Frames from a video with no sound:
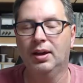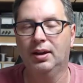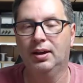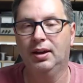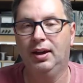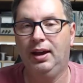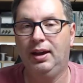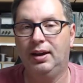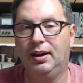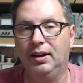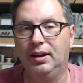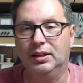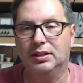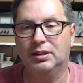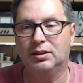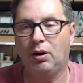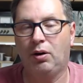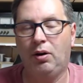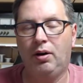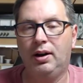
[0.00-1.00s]
and get
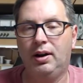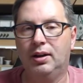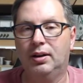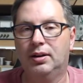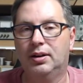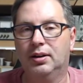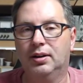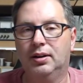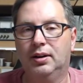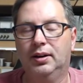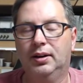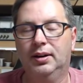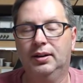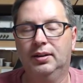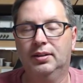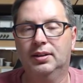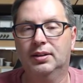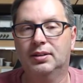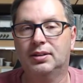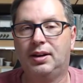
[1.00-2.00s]
started in
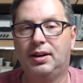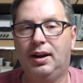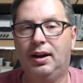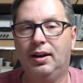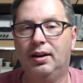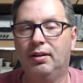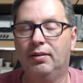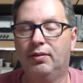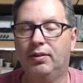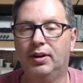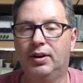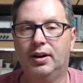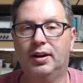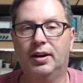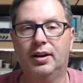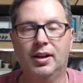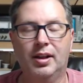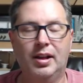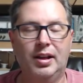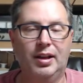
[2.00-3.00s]
this kind of
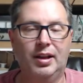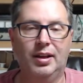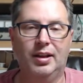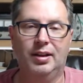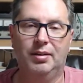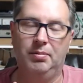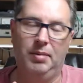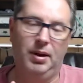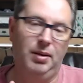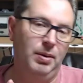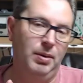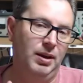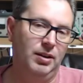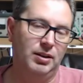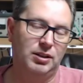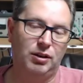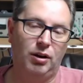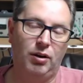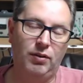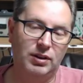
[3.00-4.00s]
maybe
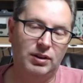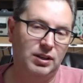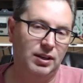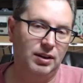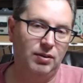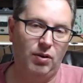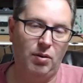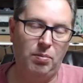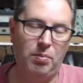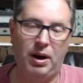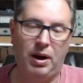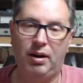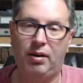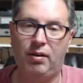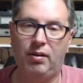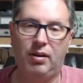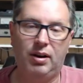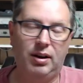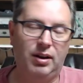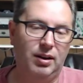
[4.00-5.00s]
servicing,
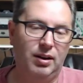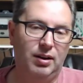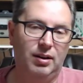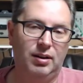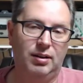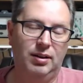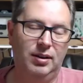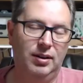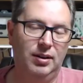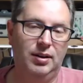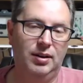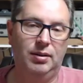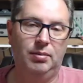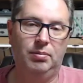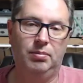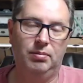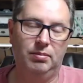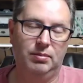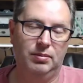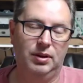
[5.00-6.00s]
repairing,
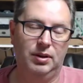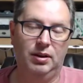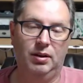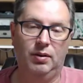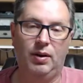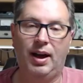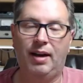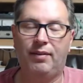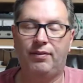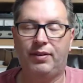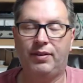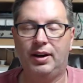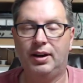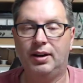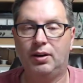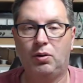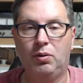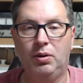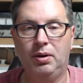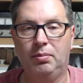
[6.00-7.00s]
you know, hi-fi
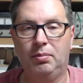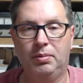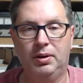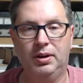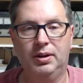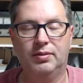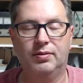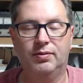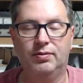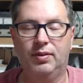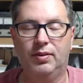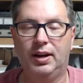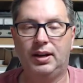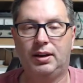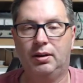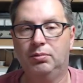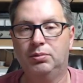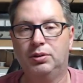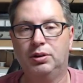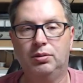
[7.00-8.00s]
equipment,
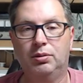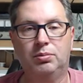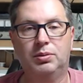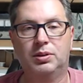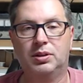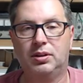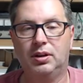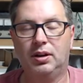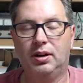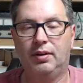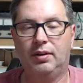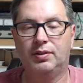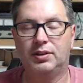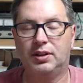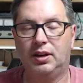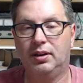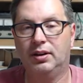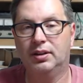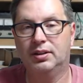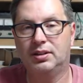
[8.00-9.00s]
vacuum tube stuff,
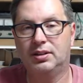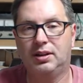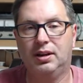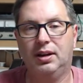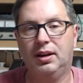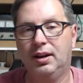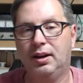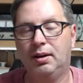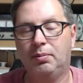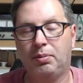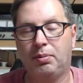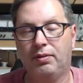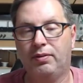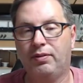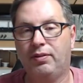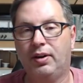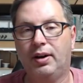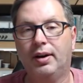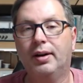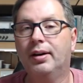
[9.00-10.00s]
solid state
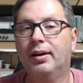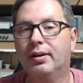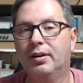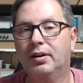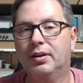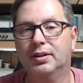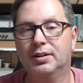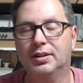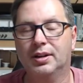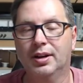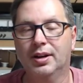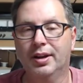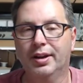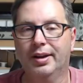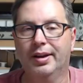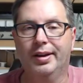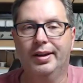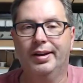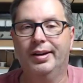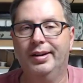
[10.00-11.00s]
amplifiers,
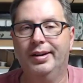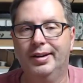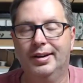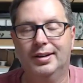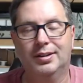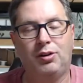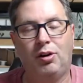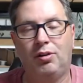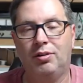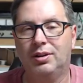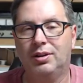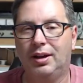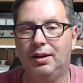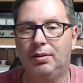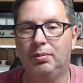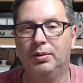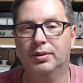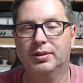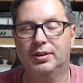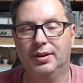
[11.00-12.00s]

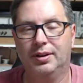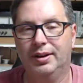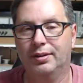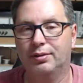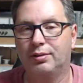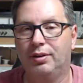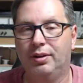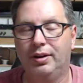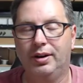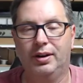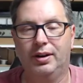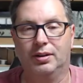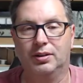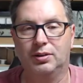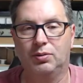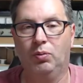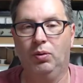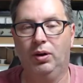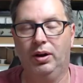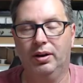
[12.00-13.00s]
turntables, electronics,
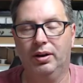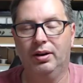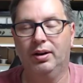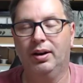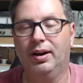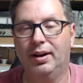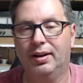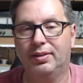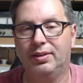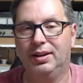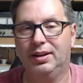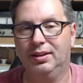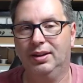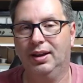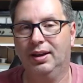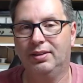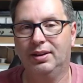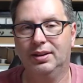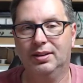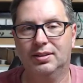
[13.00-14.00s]
whatnot. I think
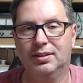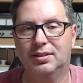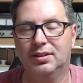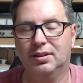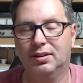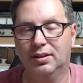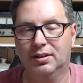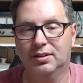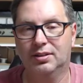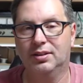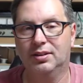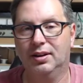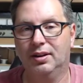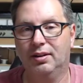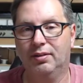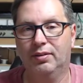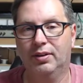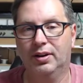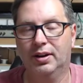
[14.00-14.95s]
this is a good set of